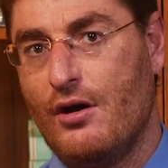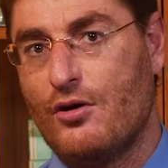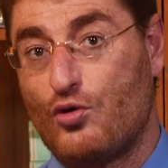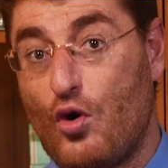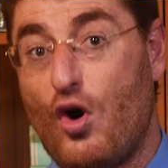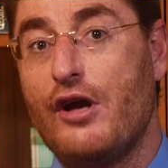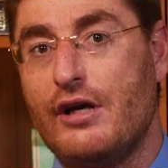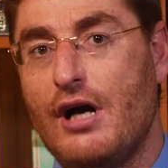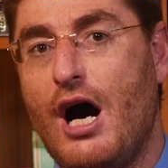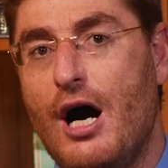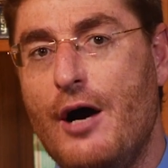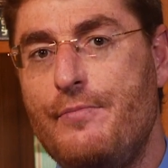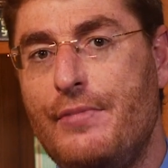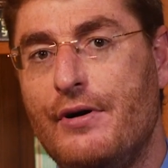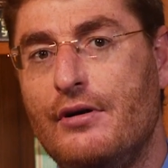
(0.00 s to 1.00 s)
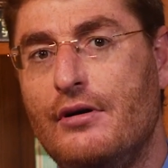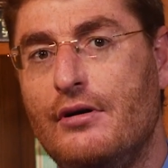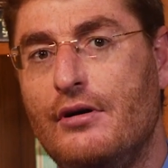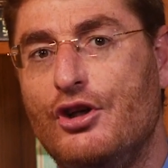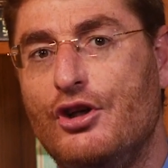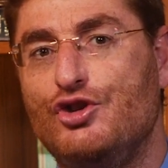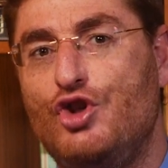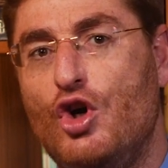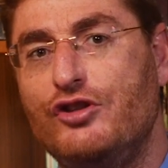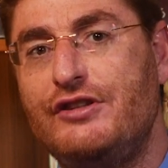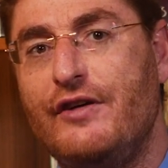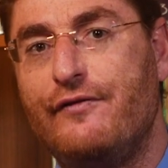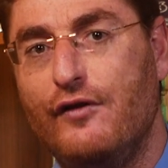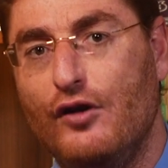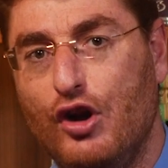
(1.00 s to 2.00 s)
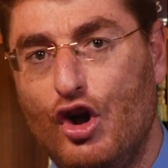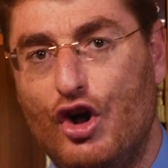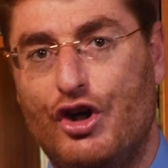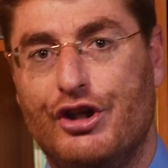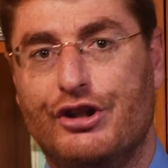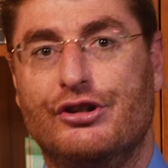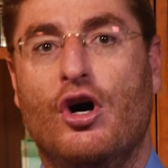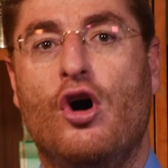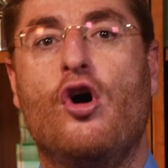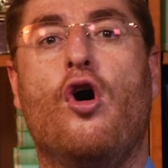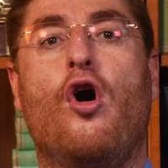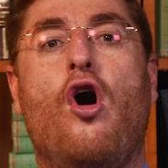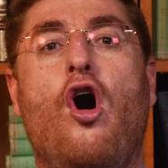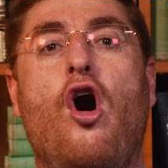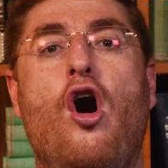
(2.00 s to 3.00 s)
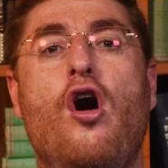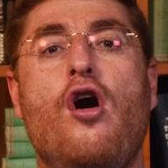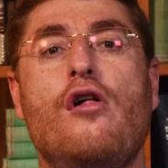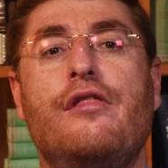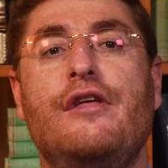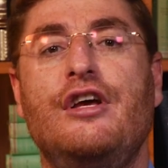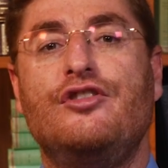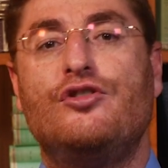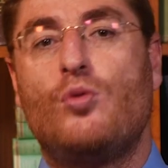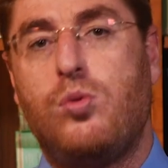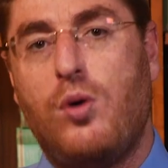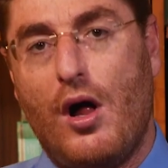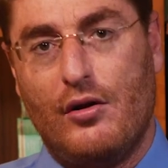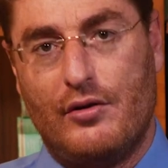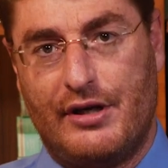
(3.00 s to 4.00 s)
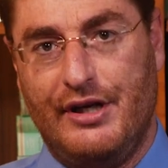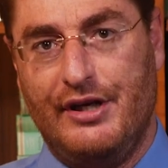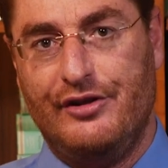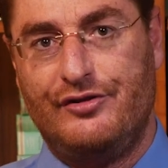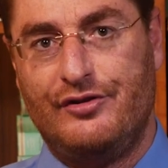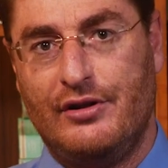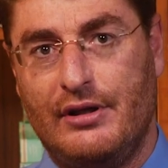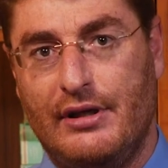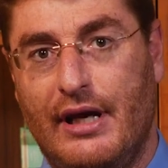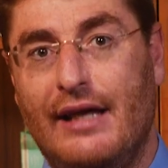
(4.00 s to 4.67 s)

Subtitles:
Growing up, Joseph learned all these qualities,